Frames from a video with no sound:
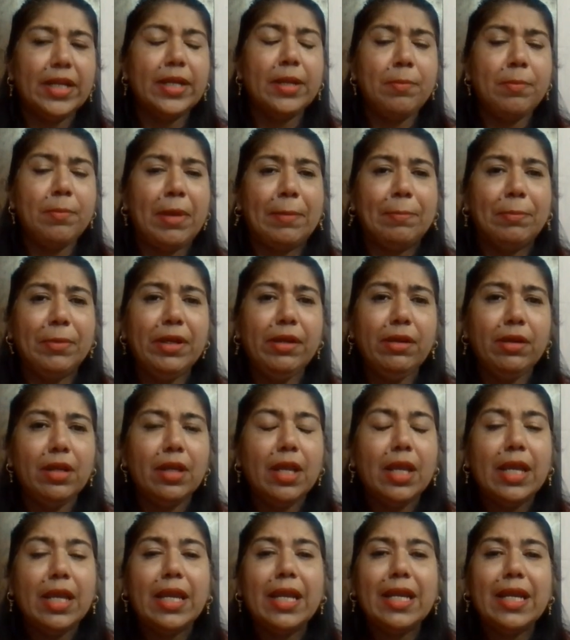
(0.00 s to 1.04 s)
Remember,
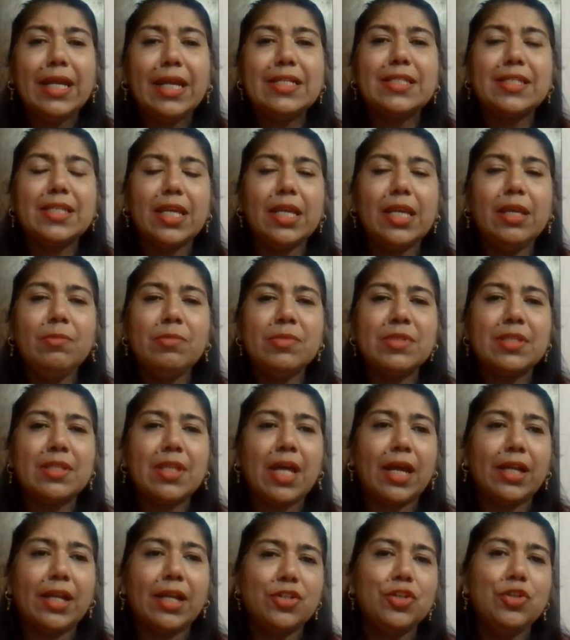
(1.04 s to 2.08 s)
it seems
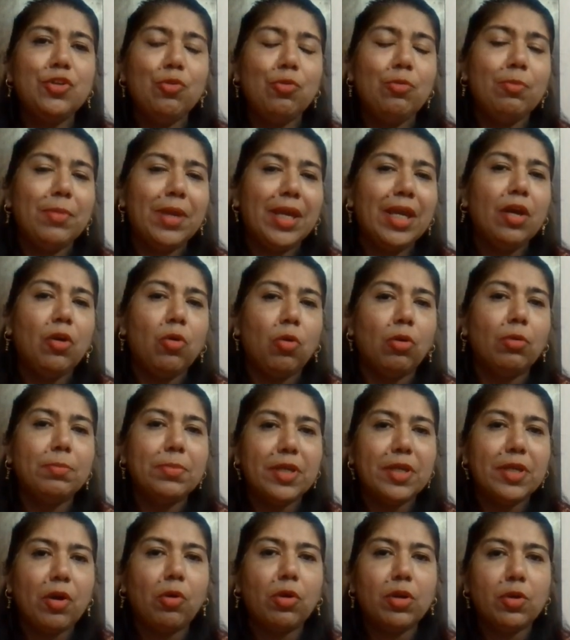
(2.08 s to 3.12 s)
that you may go
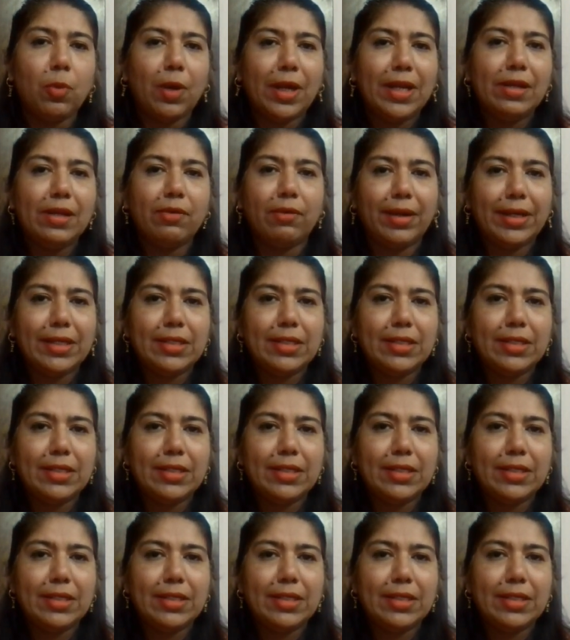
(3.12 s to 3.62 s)
beyond while